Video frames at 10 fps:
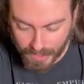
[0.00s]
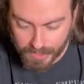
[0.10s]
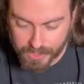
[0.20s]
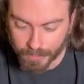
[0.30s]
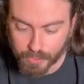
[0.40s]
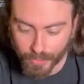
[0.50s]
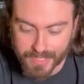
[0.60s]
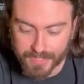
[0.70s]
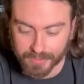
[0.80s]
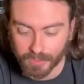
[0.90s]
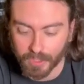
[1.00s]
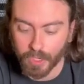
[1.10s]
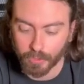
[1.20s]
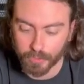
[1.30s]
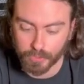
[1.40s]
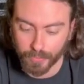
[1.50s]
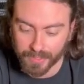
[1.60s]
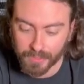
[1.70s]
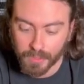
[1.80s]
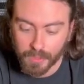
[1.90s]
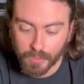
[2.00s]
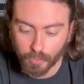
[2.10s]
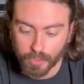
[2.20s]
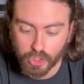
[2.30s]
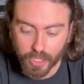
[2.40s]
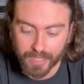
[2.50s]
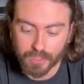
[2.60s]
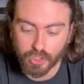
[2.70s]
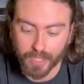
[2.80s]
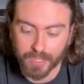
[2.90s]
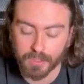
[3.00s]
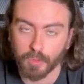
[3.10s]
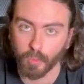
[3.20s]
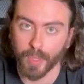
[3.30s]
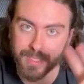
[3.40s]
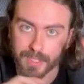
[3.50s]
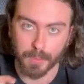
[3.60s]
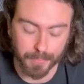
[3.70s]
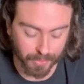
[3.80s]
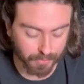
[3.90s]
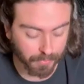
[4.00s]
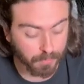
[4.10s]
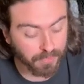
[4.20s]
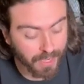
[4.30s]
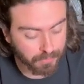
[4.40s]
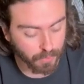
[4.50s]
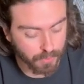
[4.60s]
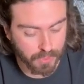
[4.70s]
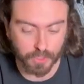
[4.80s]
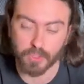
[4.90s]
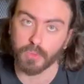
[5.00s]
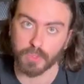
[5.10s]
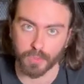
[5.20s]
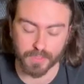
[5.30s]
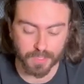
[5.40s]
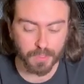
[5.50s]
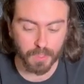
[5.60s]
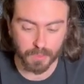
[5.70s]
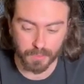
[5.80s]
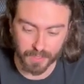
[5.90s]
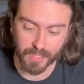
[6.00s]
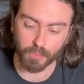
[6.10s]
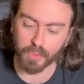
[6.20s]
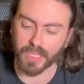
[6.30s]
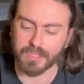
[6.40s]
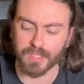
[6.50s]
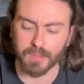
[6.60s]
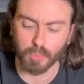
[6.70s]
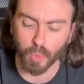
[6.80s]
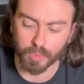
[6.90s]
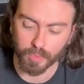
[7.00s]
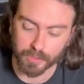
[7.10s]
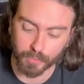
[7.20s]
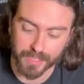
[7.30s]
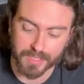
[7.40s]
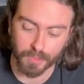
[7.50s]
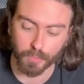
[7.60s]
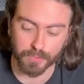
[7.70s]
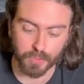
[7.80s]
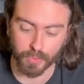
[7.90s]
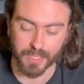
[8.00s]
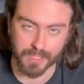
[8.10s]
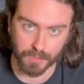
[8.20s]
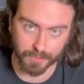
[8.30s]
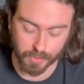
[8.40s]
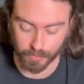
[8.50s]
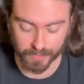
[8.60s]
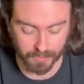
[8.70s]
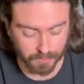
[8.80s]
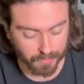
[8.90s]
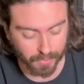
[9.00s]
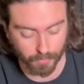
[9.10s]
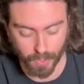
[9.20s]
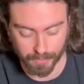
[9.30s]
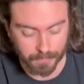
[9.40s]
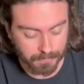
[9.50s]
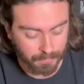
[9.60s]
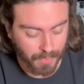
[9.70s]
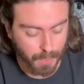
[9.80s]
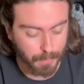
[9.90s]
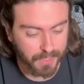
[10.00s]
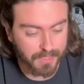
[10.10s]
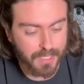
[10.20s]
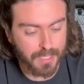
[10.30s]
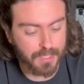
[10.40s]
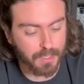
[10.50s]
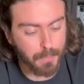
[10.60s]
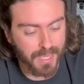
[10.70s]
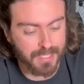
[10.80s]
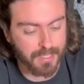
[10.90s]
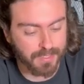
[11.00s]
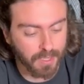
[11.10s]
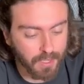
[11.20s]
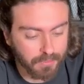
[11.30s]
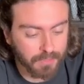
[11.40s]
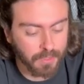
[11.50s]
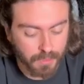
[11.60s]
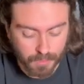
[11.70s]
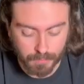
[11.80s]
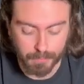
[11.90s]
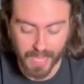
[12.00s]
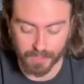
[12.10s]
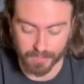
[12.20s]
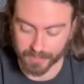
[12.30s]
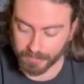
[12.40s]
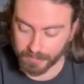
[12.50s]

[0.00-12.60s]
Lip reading: Some traits, like the Conquer trait, would change that wait time period from 5 turns to 2 turns. Again, we'll get into that more when we deal with the traits individually later on. But this is the basis of battling.